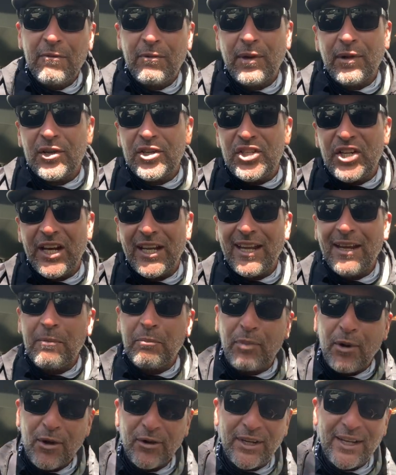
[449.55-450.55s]
We're jigging,
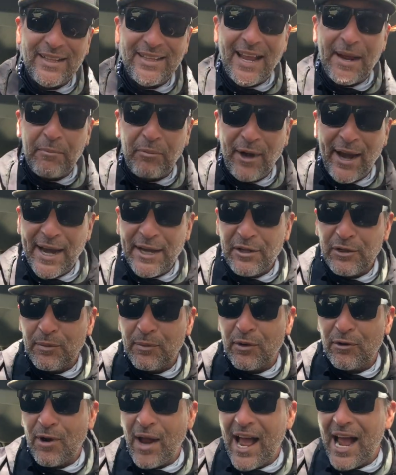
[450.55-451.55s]
broken that brand new
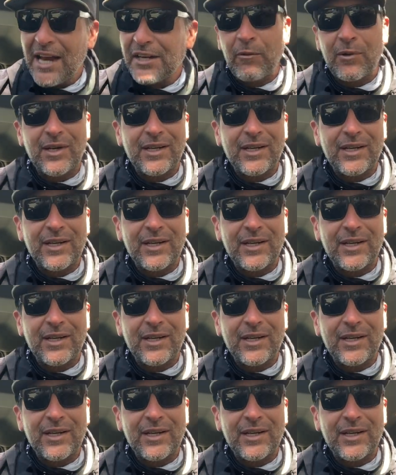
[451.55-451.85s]
Mirage.